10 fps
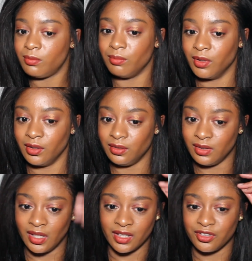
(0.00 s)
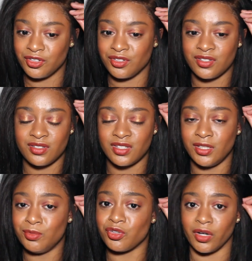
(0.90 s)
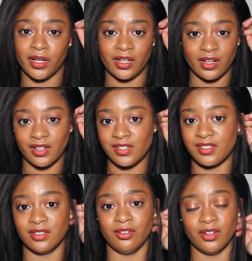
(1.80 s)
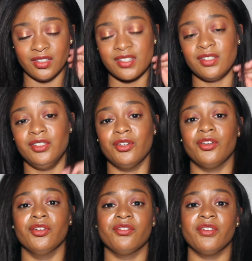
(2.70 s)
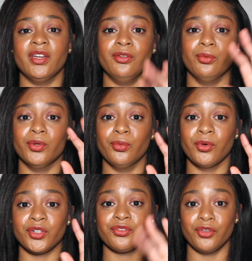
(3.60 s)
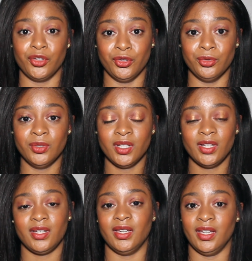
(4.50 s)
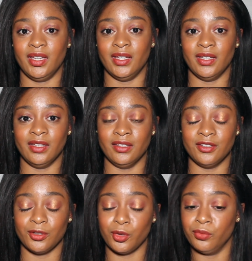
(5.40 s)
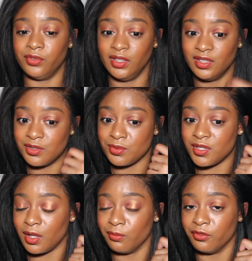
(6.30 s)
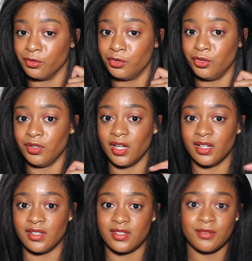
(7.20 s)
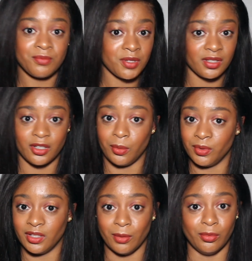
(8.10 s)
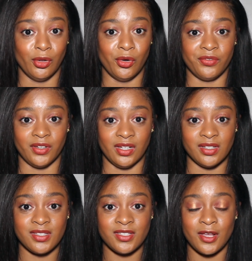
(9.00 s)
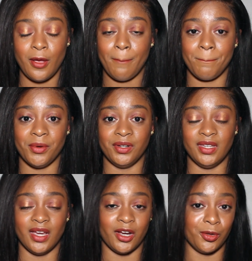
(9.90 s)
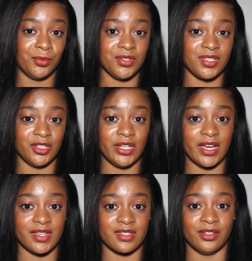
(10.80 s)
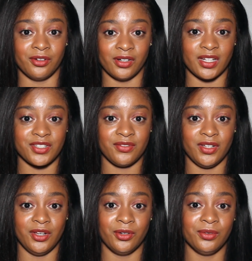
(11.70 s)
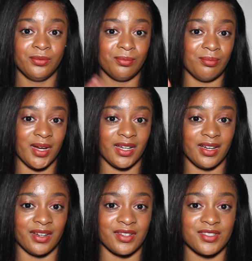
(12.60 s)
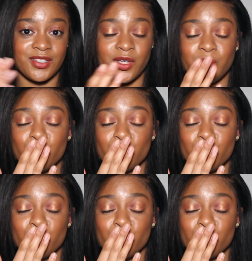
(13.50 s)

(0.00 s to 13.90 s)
But yeah, just keep trying, guys, and honestly, you're gonna find what works for you. And hopefully this was helpful to you guys. Comment down below if it is. But yeah, I hope to see you guys in our next video. Bye, guys.